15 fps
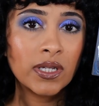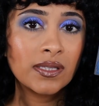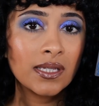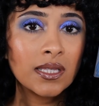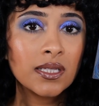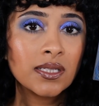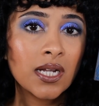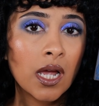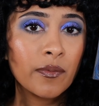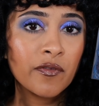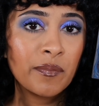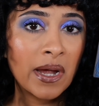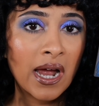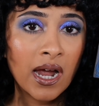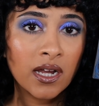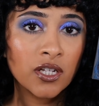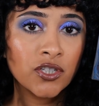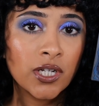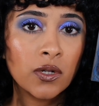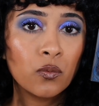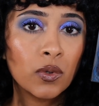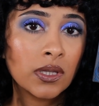see this type of
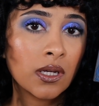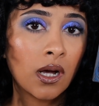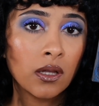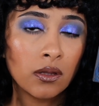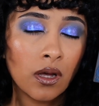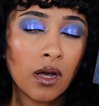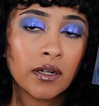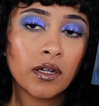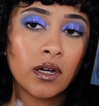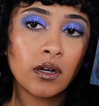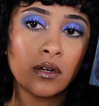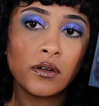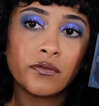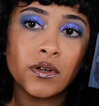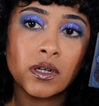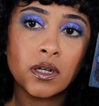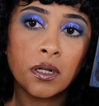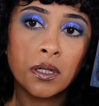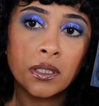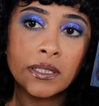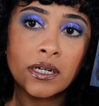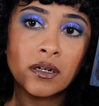packaging with a lot of
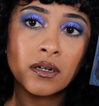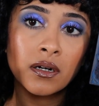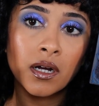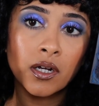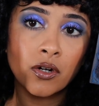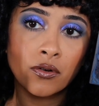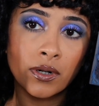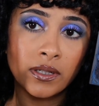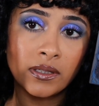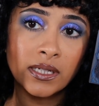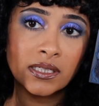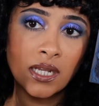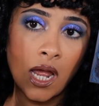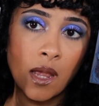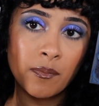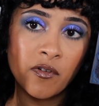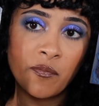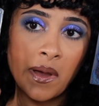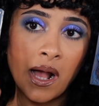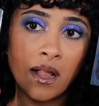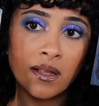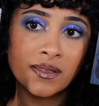clear acrylic type of
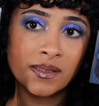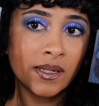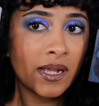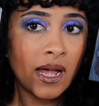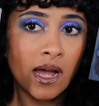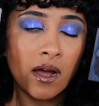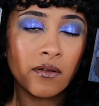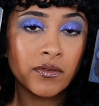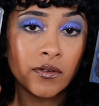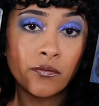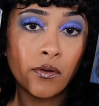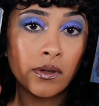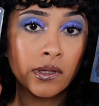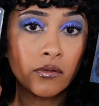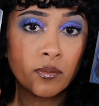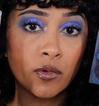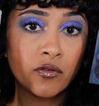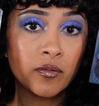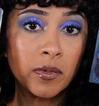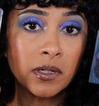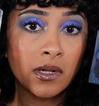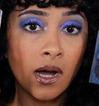palettes that have the fully
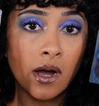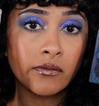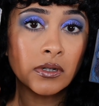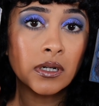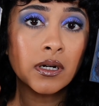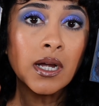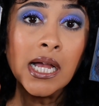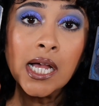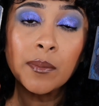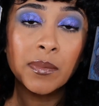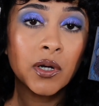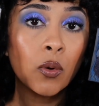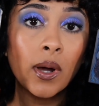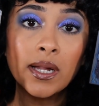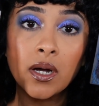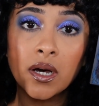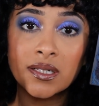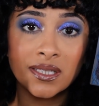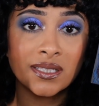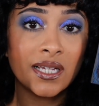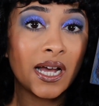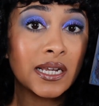removable cover, but quite
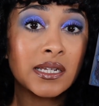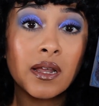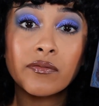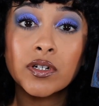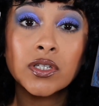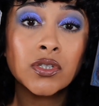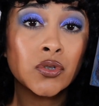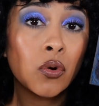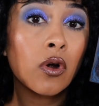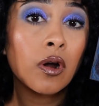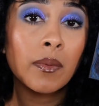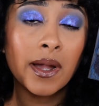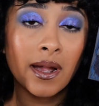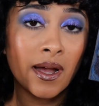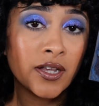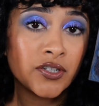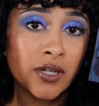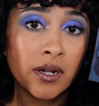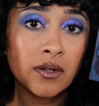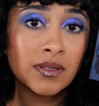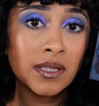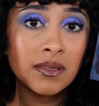honestly, I never store my
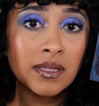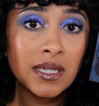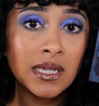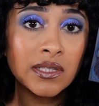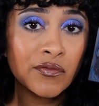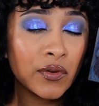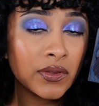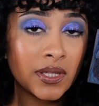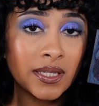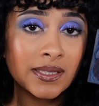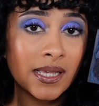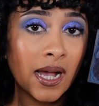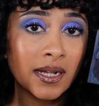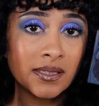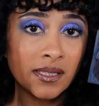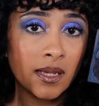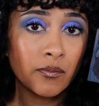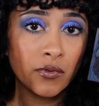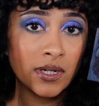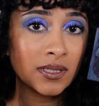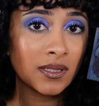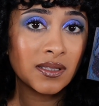eyeshadows in these for the exact same
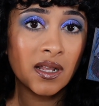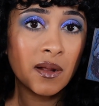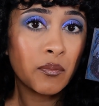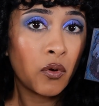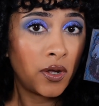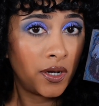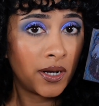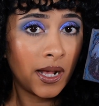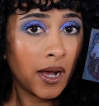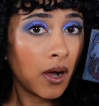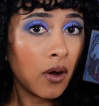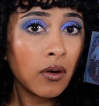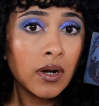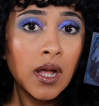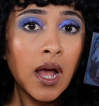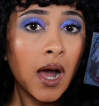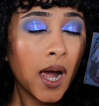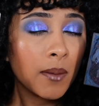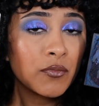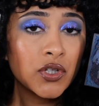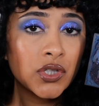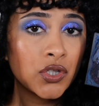reasons that I pointed out.
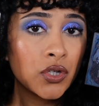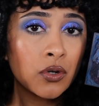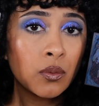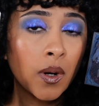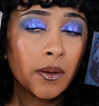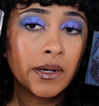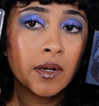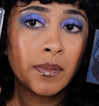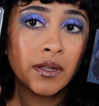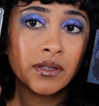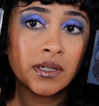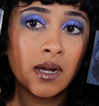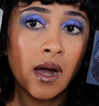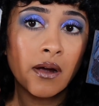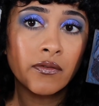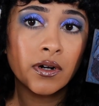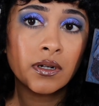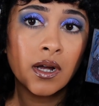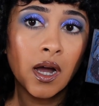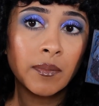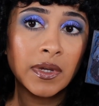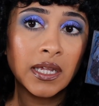I'm just too worried about the cover
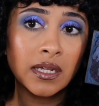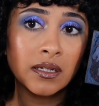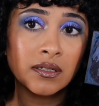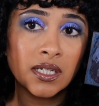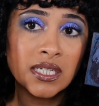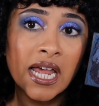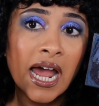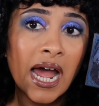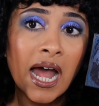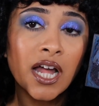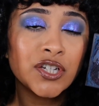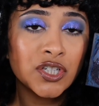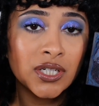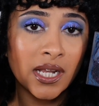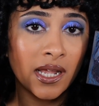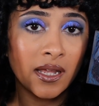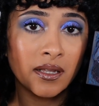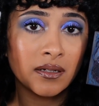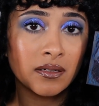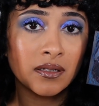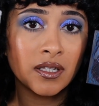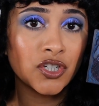coming detached
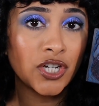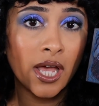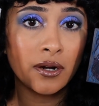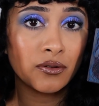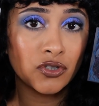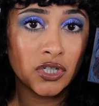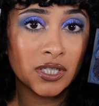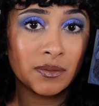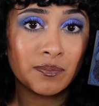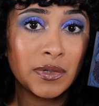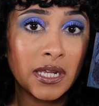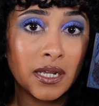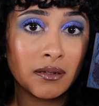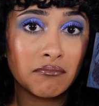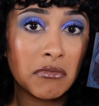and the shadows just being